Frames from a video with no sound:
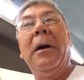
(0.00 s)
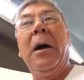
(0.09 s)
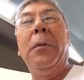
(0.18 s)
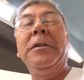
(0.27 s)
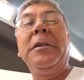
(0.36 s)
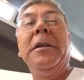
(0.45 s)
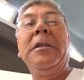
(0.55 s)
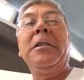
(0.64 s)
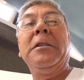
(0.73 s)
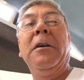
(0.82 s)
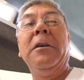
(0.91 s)
I was going to
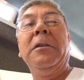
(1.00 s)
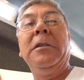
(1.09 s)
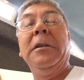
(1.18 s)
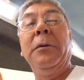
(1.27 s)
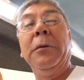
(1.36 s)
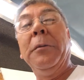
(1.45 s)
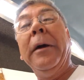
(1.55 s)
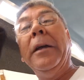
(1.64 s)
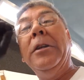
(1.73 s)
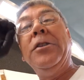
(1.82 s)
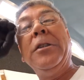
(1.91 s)
start with my
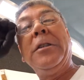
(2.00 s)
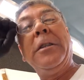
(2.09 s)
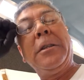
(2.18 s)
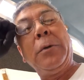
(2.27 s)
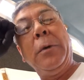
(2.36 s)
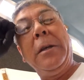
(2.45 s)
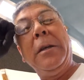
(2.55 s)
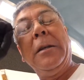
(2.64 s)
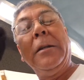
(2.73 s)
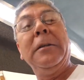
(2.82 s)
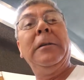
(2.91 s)
engines this
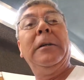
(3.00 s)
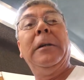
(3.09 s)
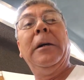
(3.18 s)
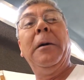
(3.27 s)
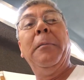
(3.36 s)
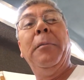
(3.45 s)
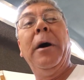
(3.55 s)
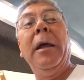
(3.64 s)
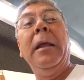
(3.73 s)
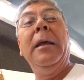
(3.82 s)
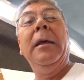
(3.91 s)
weekend, but